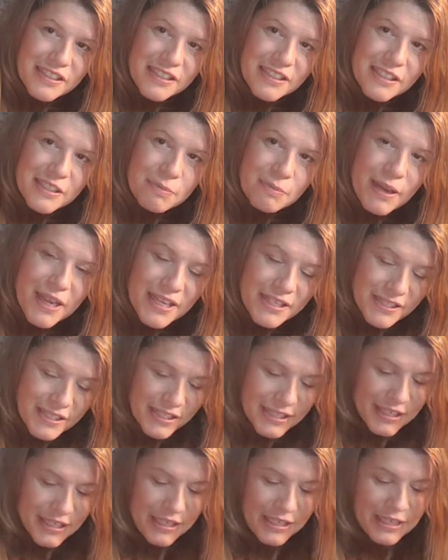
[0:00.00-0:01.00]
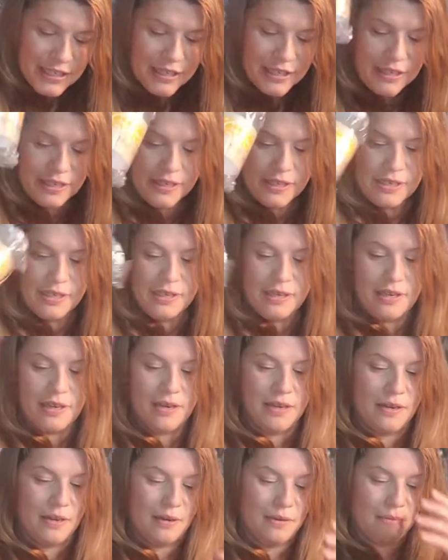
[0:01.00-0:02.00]
It's just plasticky.
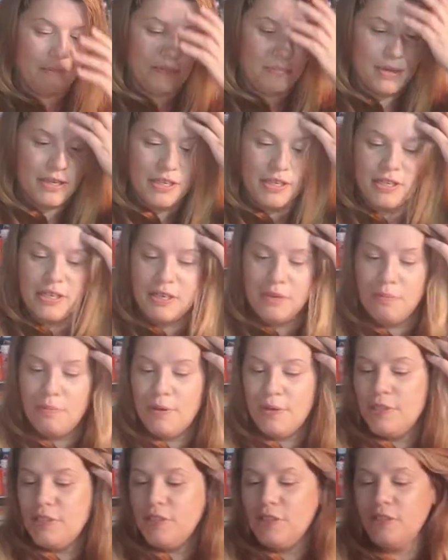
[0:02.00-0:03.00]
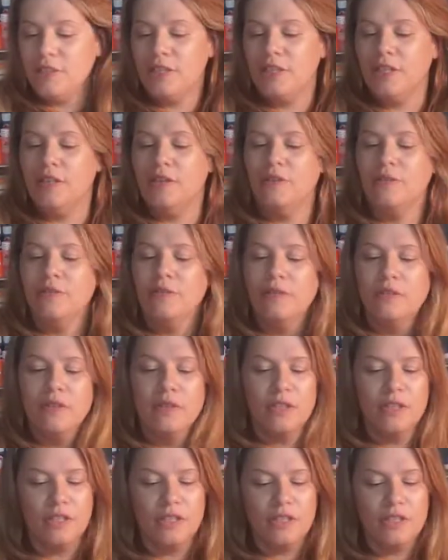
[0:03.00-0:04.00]
But you could put your, your
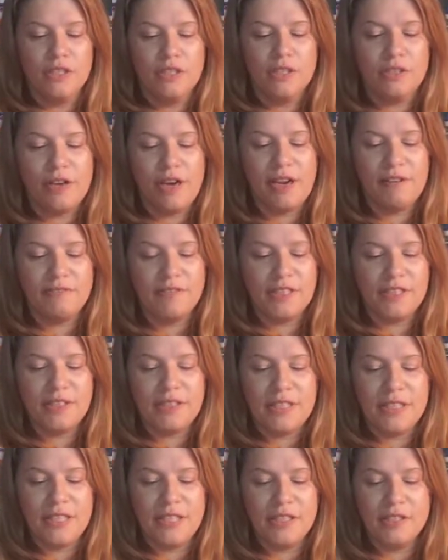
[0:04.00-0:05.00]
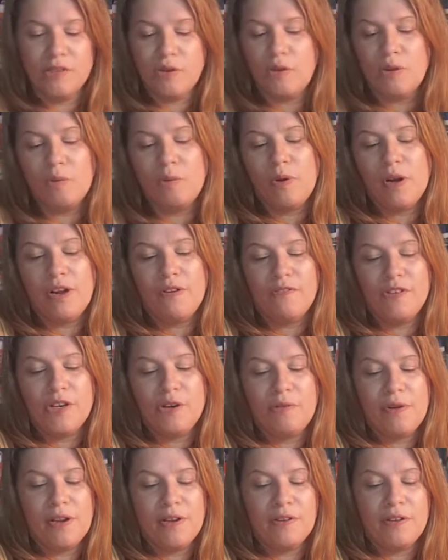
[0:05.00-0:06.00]
crafting things or whatever
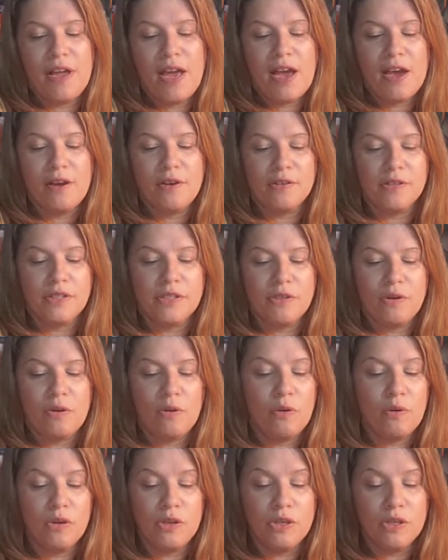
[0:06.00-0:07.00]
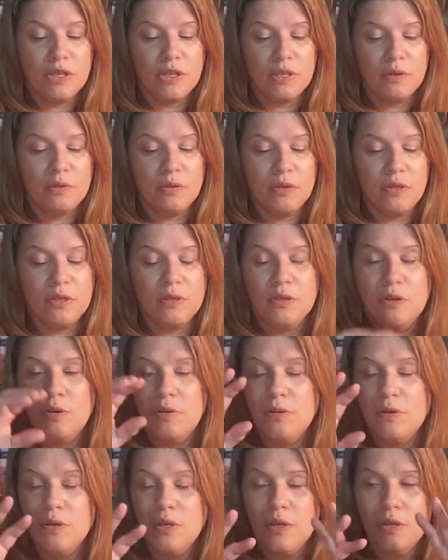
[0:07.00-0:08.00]
you run in the house. Or you can,
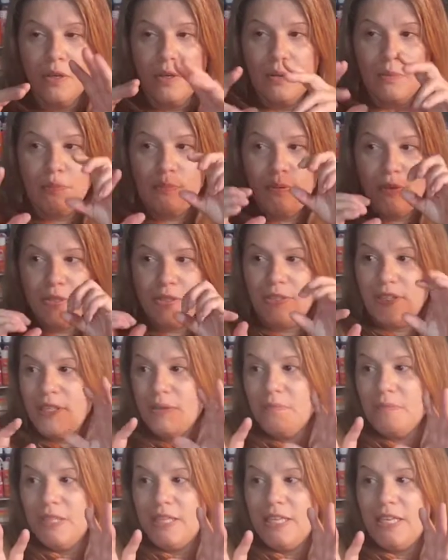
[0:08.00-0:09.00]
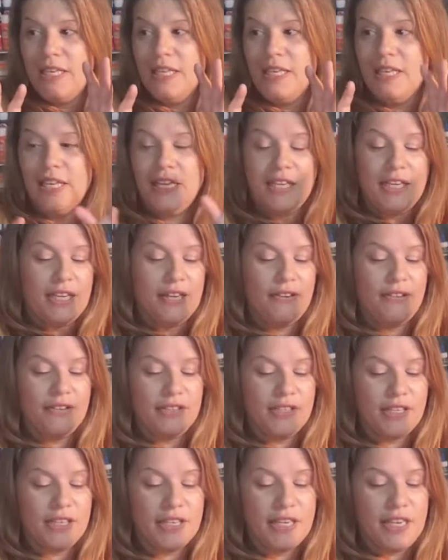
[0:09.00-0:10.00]
put something in it and give it
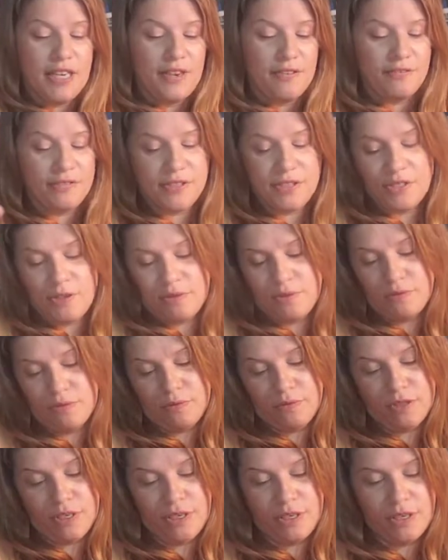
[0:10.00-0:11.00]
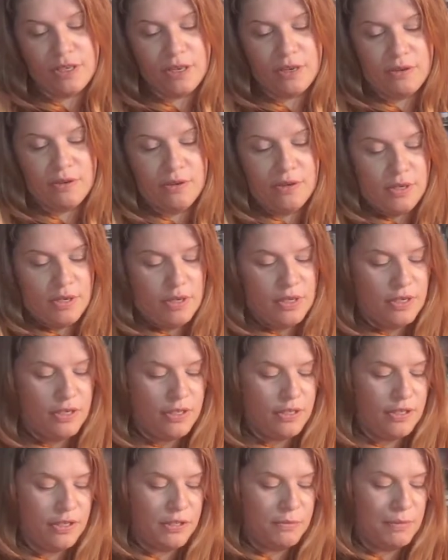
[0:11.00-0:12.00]
as a gift. So there you go.
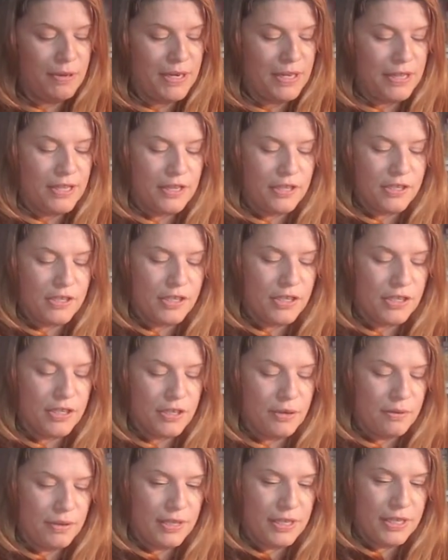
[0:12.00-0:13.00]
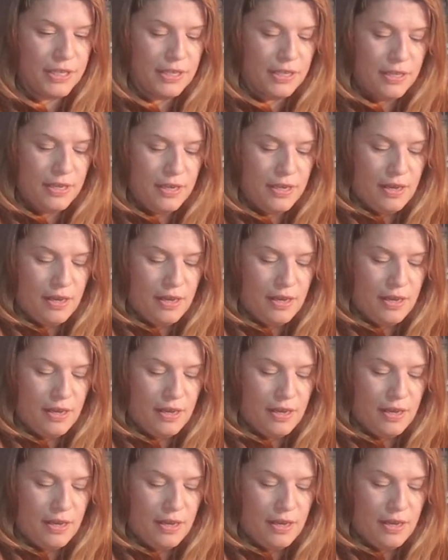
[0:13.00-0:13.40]
There's many things you can do with it.